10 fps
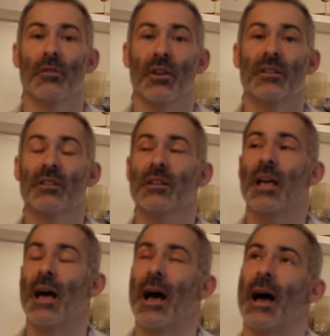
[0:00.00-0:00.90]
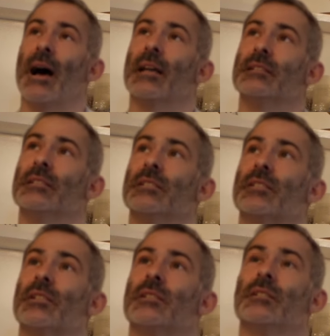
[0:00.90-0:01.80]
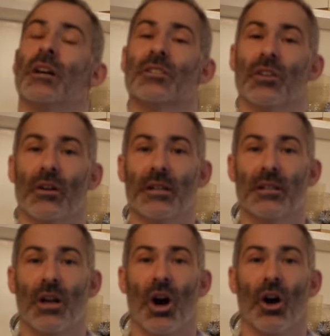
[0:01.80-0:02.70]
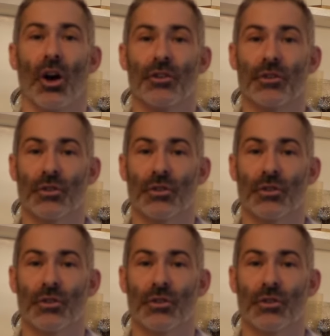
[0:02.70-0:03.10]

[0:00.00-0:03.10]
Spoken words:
London, and I started a new